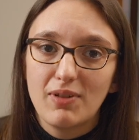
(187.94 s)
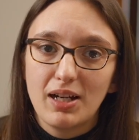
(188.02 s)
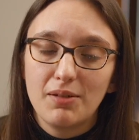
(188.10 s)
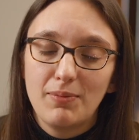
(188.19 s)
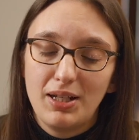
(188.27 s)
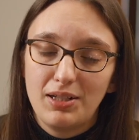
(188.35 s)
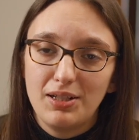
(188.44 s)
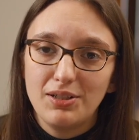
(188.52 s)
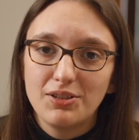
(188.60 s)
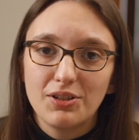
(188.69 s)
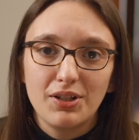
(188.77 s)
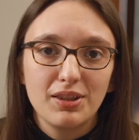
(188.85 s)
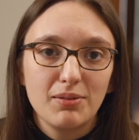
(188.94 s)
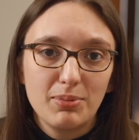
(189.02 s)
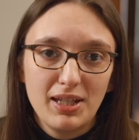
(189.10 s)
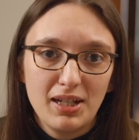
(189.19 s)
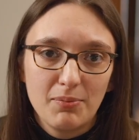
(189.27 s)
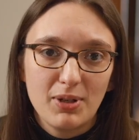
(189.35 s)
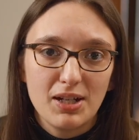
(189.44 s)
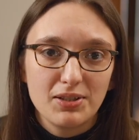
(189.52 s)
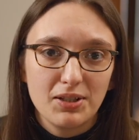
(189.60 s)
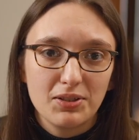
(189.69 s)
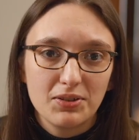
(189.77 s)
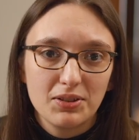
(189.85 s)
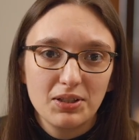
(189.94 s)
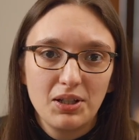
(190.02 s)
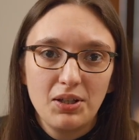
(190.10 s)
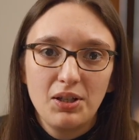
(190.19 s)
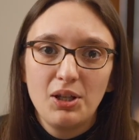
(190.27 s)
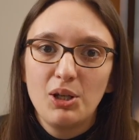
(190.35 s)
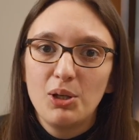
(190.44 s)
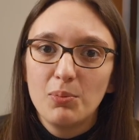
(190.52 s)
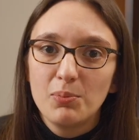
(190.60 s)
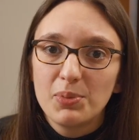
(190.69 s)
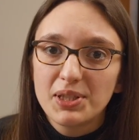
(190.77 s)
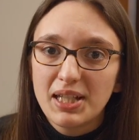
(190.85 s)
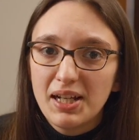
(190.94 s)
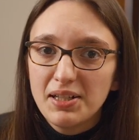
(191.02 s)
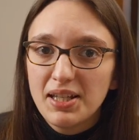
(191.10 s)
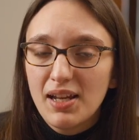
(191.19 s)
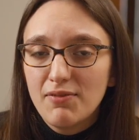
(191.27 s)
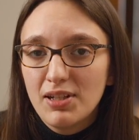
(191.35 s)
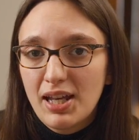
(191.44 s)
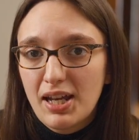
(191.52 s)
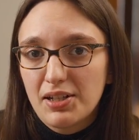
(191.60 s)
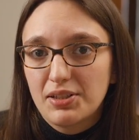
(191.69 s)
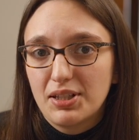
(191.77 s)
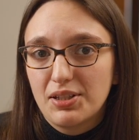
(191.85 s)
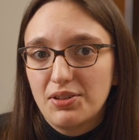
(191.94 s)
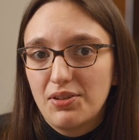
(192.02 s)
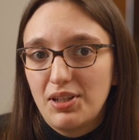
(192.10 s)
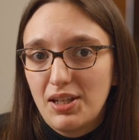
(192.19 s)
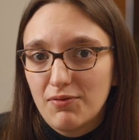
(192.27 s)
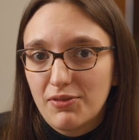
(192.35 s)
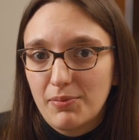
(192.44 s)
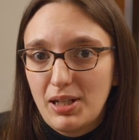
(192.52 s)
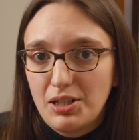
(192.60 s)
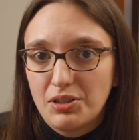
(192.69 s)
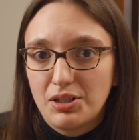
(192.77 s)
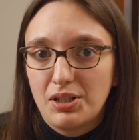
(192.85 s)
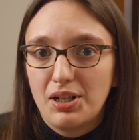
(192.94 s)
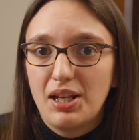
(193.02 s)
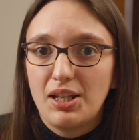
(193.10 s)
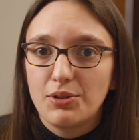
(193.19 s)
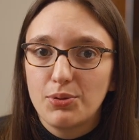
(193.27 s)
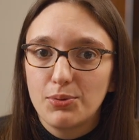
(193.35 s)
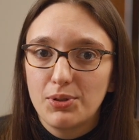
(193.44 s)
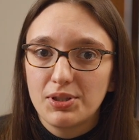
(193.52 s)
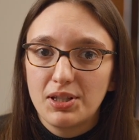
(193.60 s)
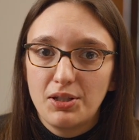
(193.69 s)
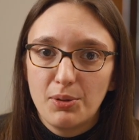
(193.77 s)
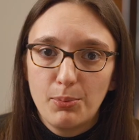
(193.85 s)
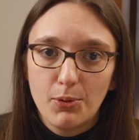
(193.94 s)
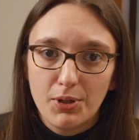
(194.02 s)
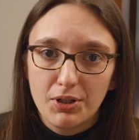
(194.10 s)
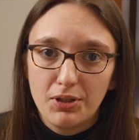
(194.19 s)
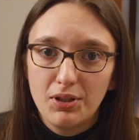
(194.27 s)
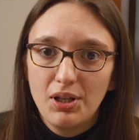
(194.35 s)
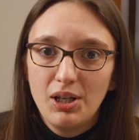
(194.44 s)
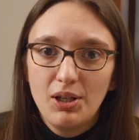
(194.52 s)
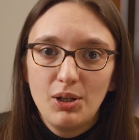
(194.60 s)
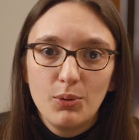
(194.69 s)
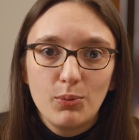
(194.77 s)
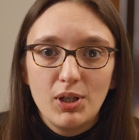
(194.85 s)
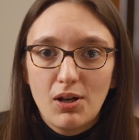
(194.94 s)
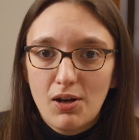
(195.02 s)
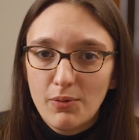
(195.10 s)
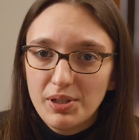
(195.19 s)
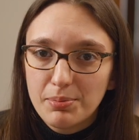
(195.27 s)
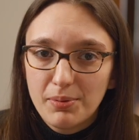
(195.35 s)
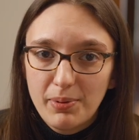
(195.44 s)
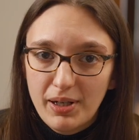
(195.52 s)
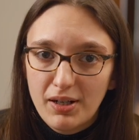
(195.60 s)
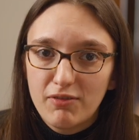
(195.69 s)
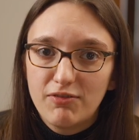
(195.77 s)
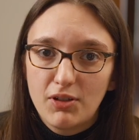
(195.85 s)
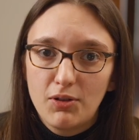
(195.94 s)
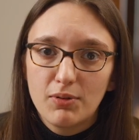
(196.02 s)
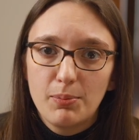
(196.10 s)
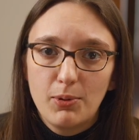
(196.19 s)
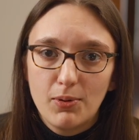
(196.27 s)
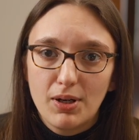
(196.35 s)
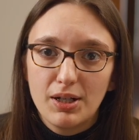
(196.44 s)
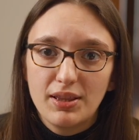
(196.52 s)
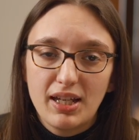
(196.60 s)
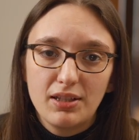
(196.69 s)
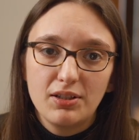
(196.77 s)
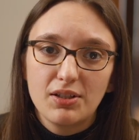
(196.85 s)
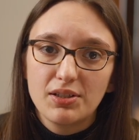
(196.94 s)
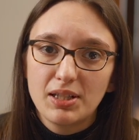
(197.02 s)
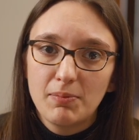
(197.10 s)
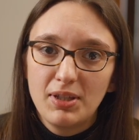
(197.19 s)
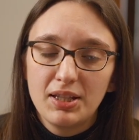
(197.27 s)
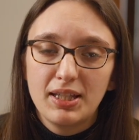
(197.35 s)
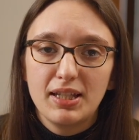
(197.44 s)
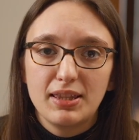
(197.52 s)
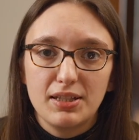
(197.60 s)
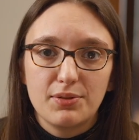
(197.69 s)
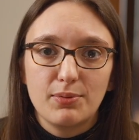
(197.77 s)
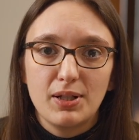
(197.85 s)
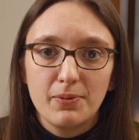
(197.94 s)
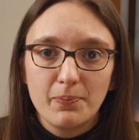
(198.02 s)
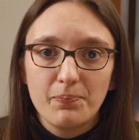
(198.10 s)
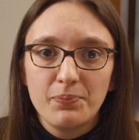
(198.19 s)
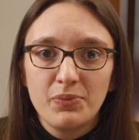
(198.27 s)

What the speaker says: recommended during the planning process. Besides having access to the information and tools in your portal, we always prepare a full report that looks something like this one.